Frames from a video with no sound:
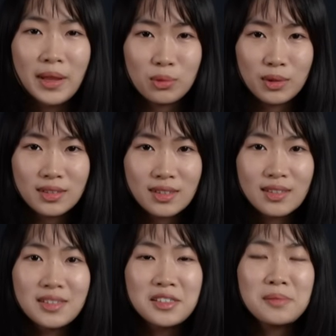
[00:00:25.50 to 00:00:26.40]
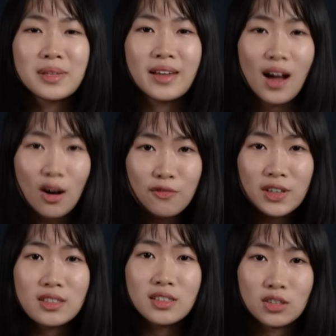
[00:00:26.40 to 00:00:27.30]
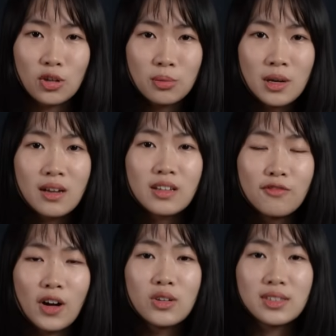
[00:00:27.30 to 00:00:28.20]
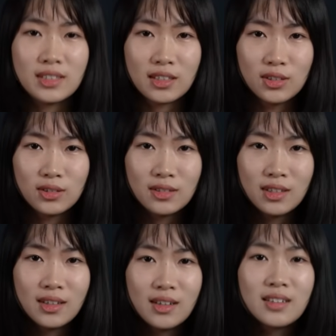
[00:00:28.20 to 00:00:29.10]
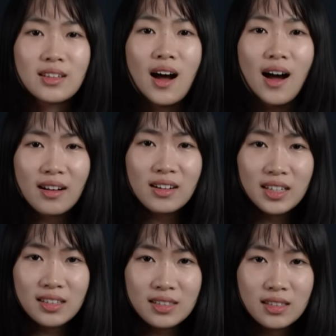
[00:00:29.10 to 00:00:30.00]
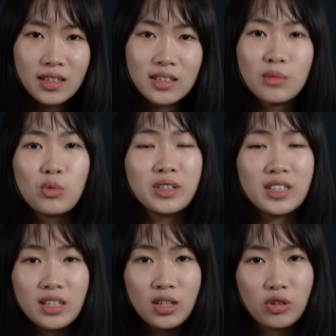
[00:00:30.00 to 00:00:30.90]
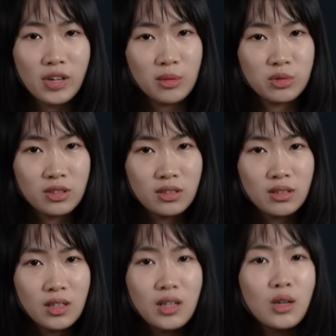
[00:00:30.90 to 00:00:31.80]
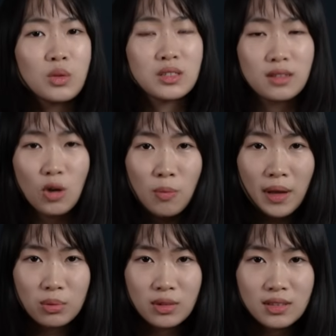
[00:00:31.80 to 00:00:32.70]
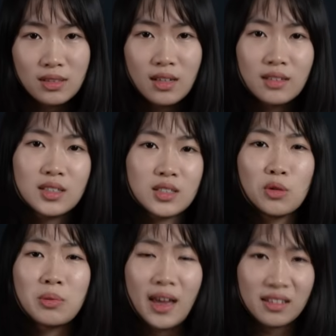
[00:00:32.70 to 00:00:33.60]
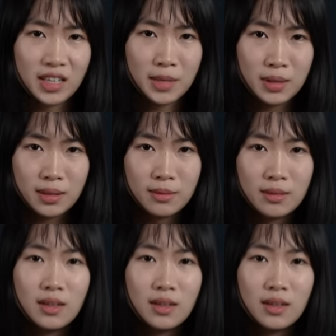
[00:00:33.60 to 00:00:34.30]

bandwidth is simply how fast a scope can follow a signal. The higher it is, the more detail you capture. With low bandwidth, the skull can't keep up.